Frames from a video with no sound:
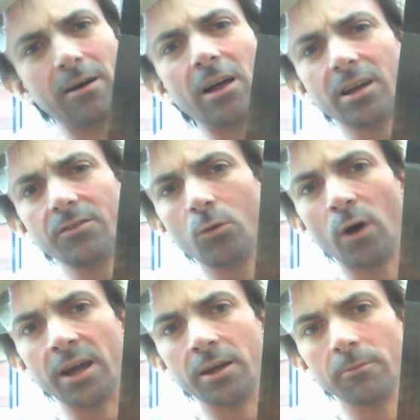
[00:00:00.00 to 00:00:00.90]
I'll give it
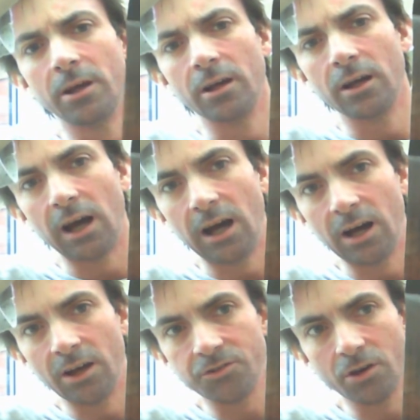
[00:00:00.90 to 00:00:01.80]
away.
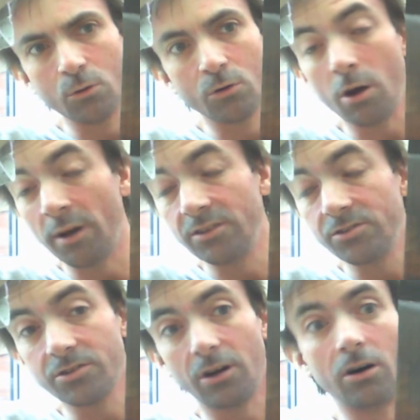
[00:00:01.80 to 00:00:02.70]
So
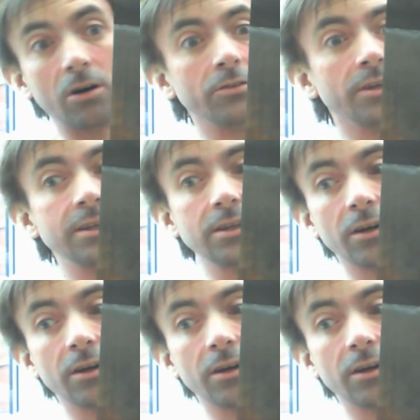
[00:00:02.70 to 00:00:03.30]
comment on the